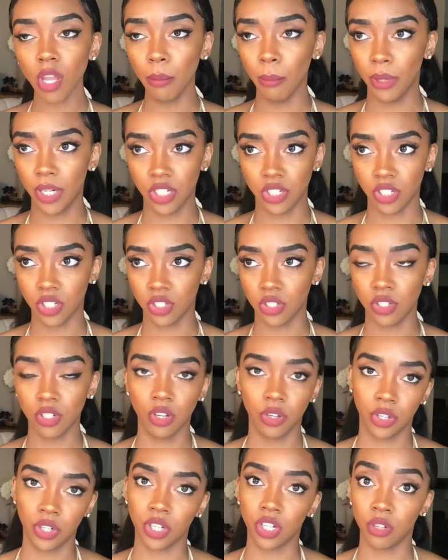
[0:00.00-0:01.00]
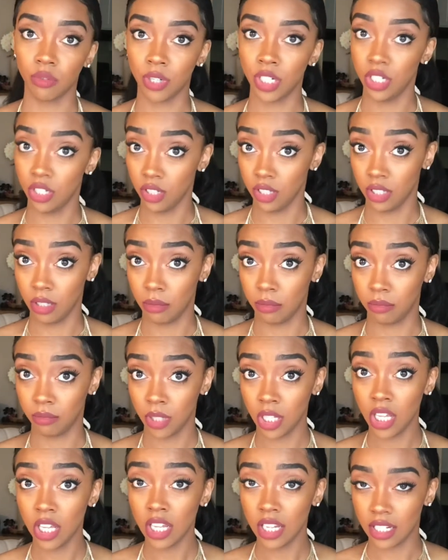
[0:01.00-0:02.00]
but it's just, you know, you're gonna run into some
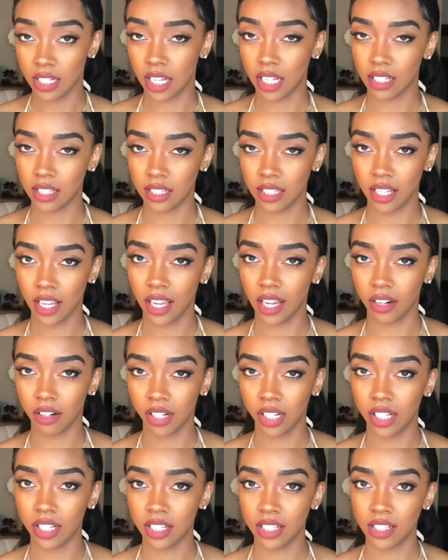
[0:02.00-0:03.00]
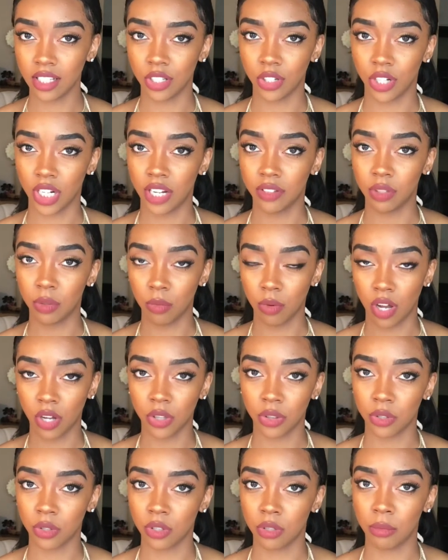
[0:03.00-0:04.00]
dusty areas and you're gonna have to
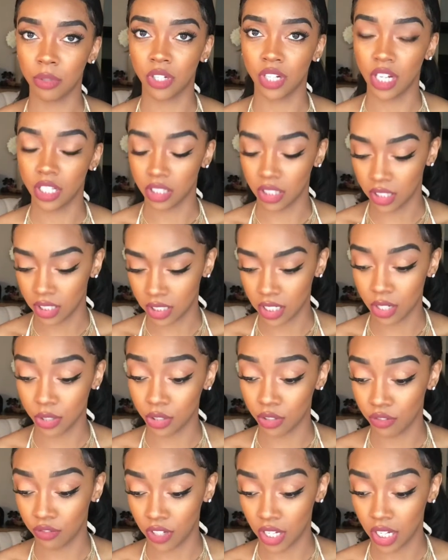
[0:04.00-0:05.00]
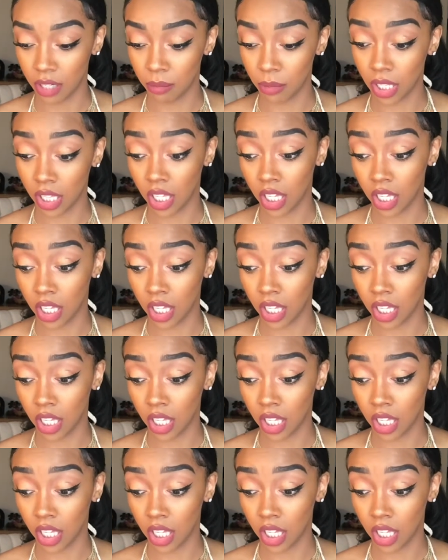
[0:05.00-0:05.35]
walk through them. You're gonna have to look down at your feet and be